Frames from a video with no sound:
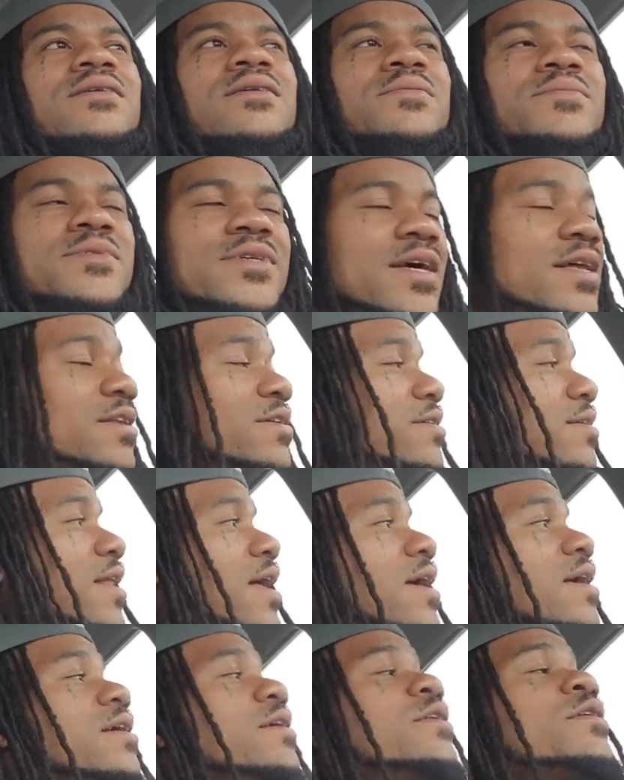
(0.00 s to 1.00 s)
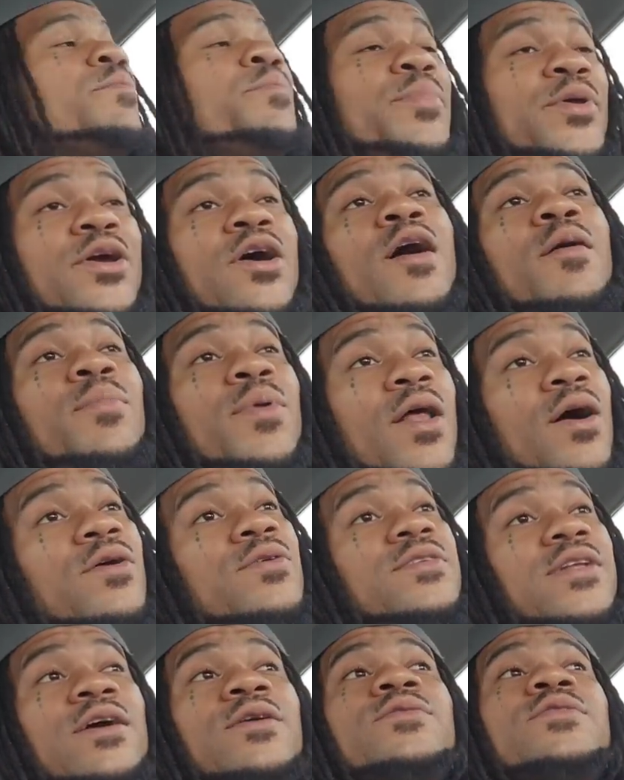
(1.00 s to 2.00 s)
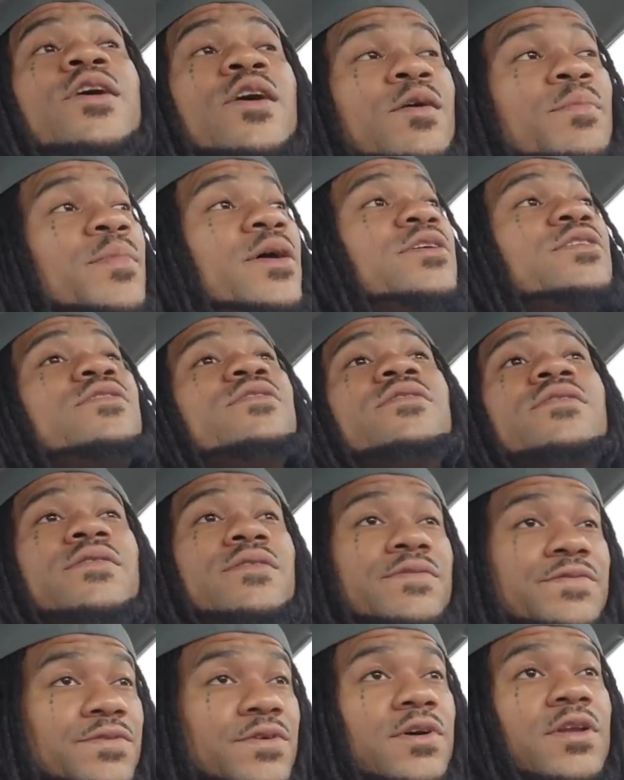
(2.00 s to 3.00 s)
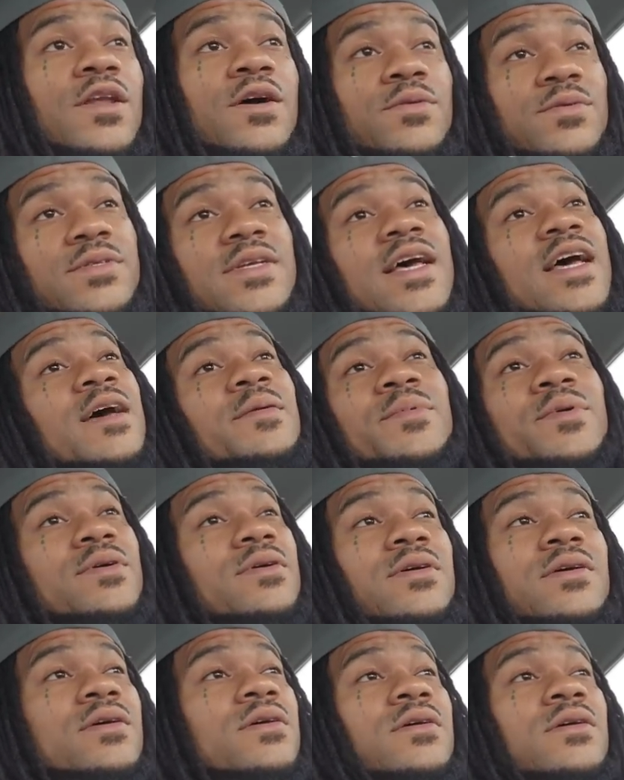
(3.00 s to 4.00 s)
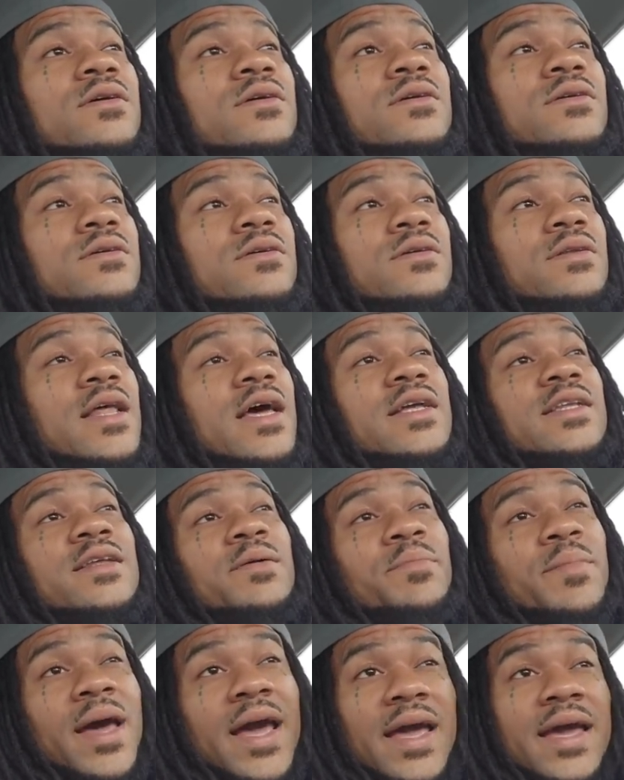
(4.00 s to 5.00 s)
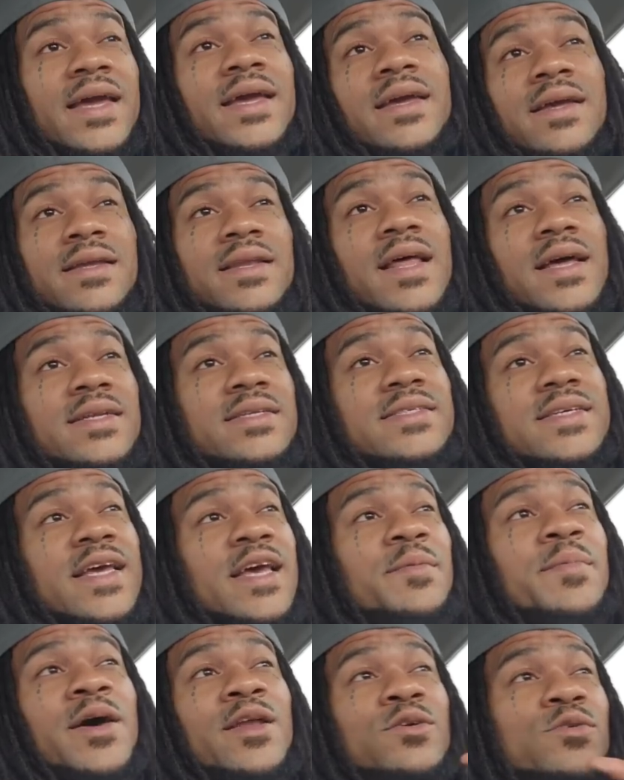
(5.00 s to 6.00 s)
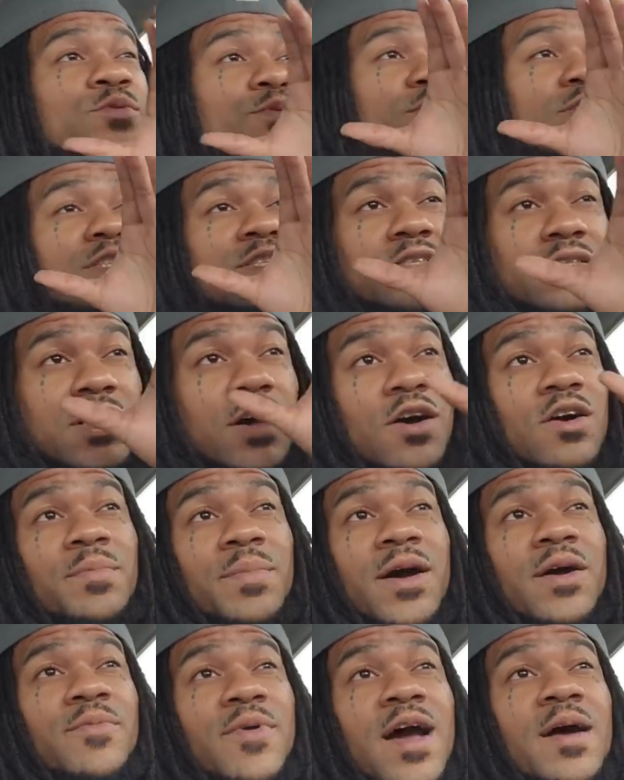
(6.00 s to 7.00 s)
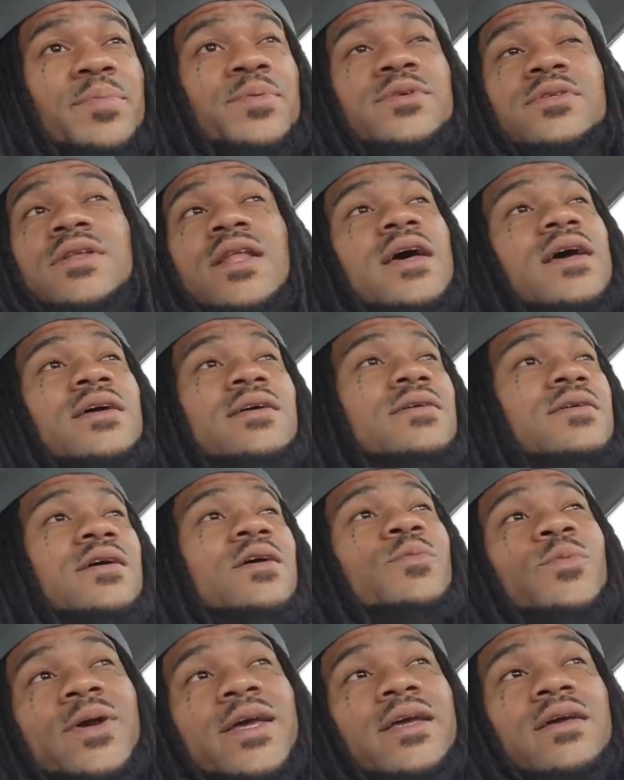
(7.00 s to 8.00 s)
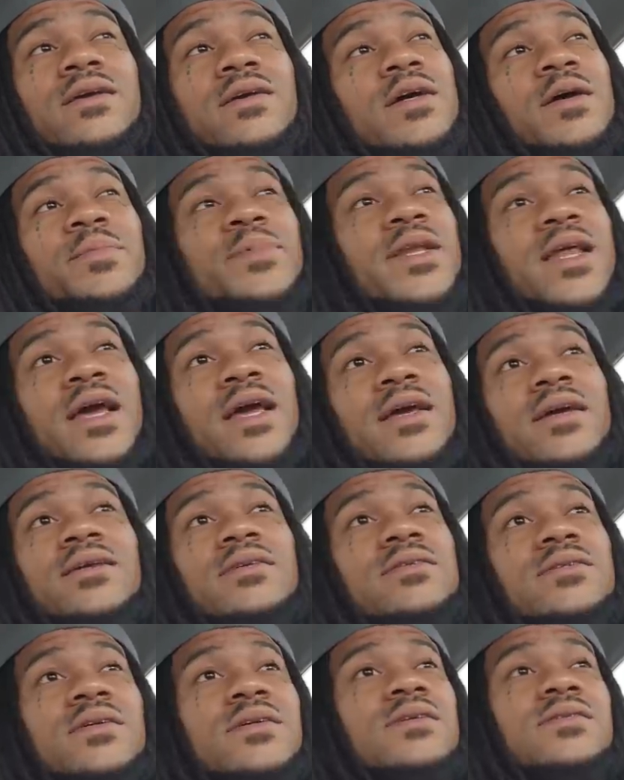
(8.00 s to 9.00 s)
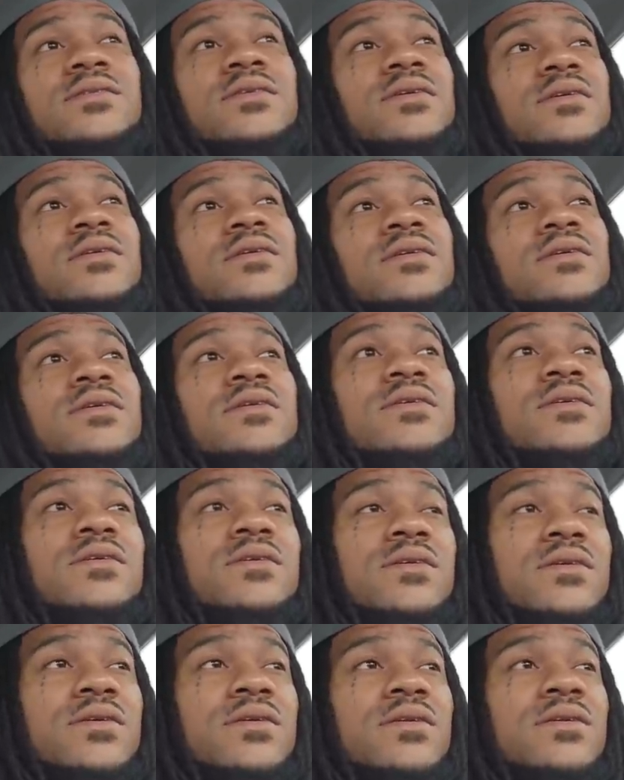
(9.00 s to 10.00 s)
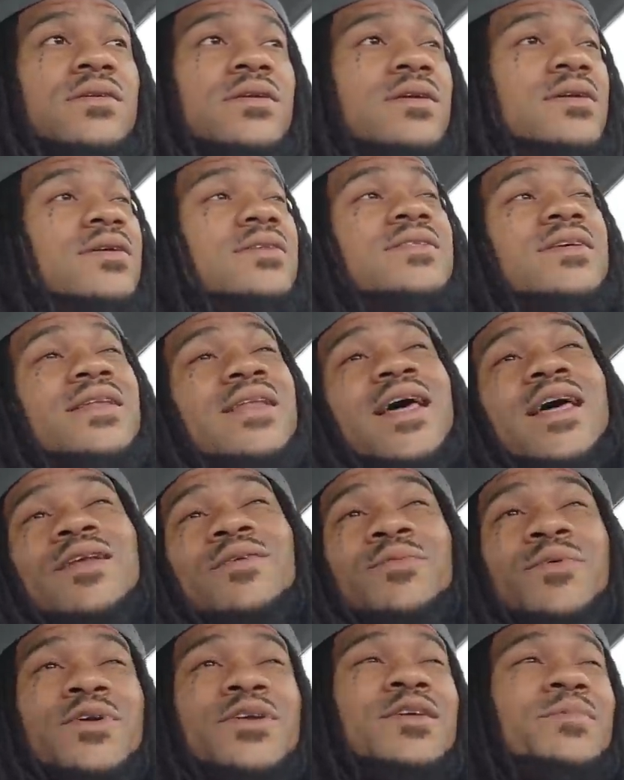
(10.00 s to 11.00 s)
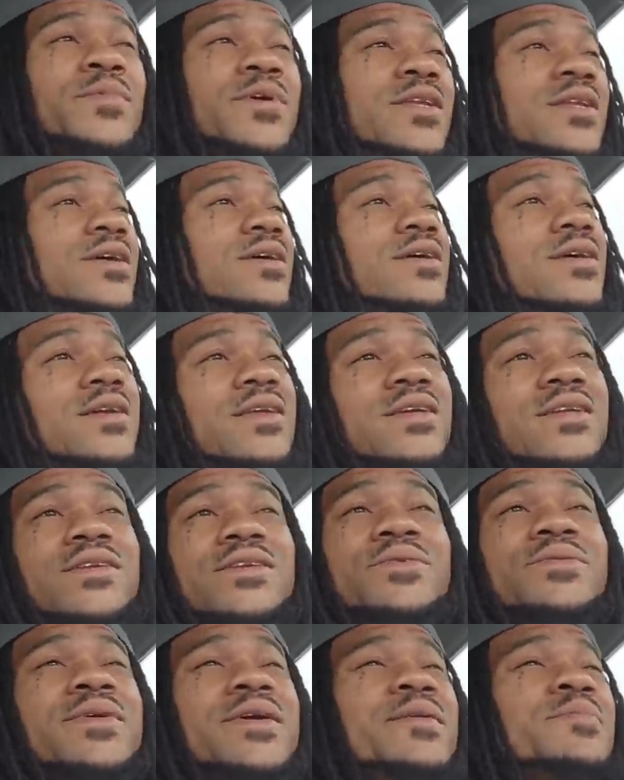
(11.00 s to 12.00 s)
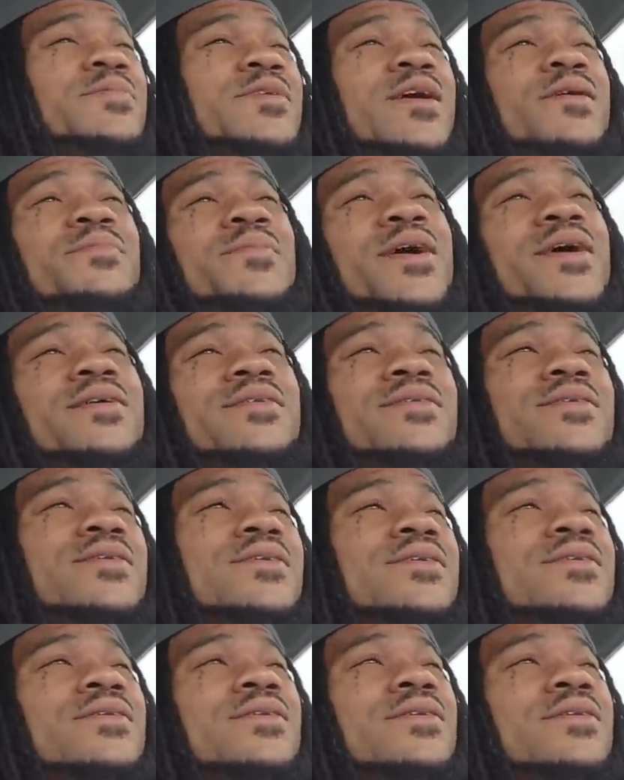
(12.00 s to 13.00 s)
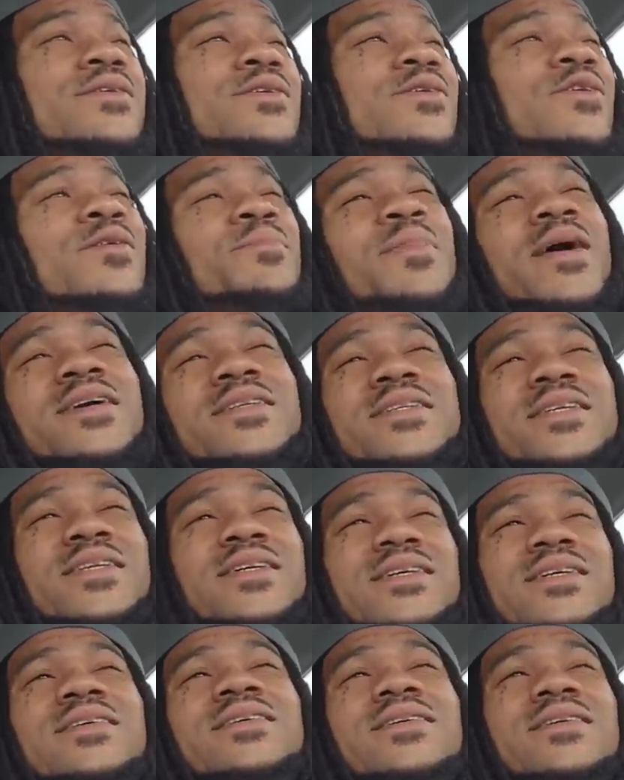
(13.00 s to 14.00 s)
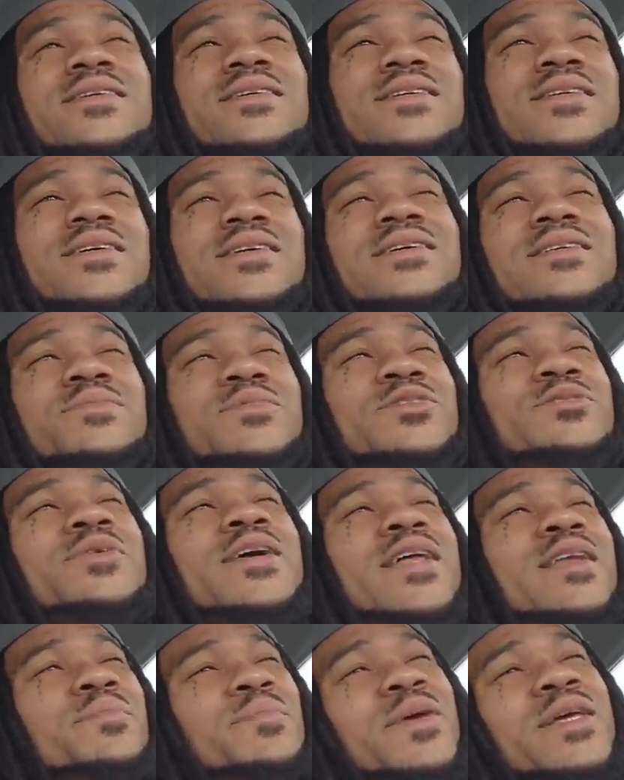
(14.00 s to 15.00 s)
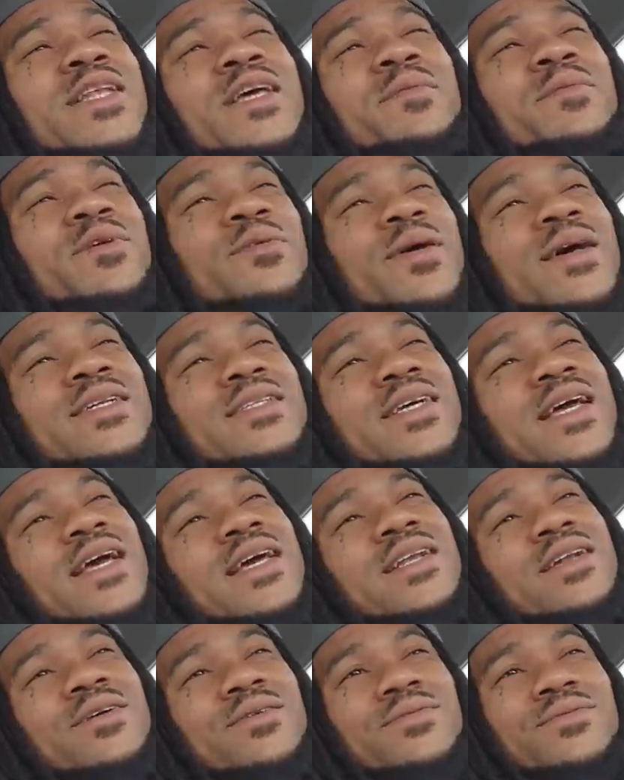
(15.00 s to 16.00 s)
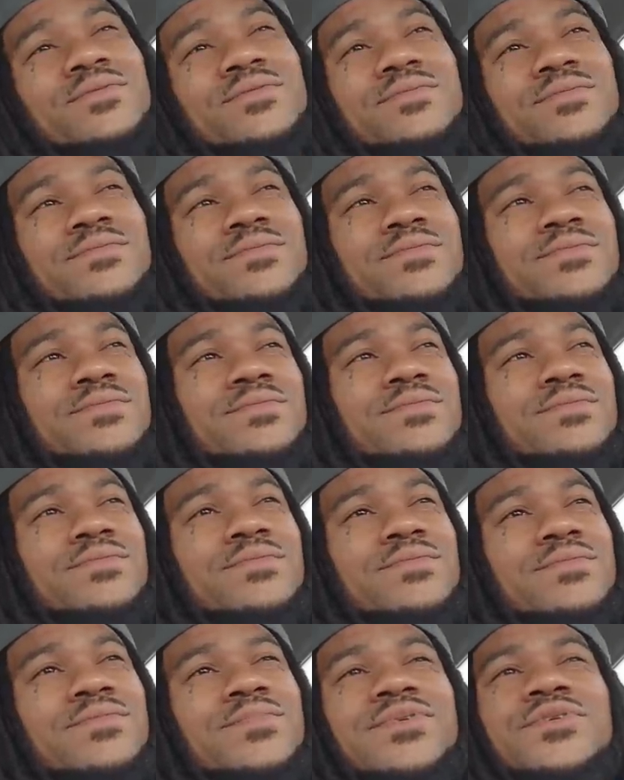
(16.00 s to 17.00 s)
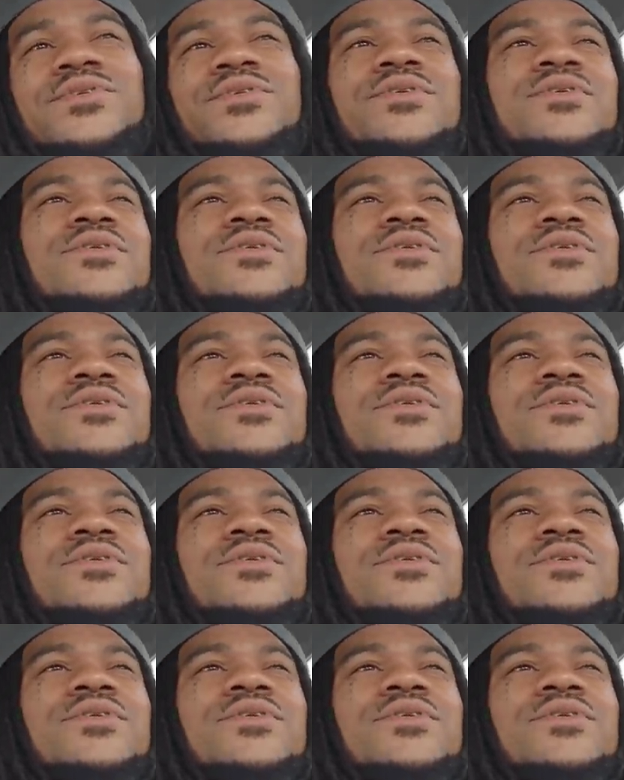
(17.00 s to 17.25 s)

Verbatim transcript: I'm telling you, like the BR blog, they gonna talk about you for a long time, but like the main, like everybody who just talk about rappers, like a week, couple days, cause nigga, it's a lot of work to be done, and you keep talking about going back to the hood, nigga, but you got a BWA chain on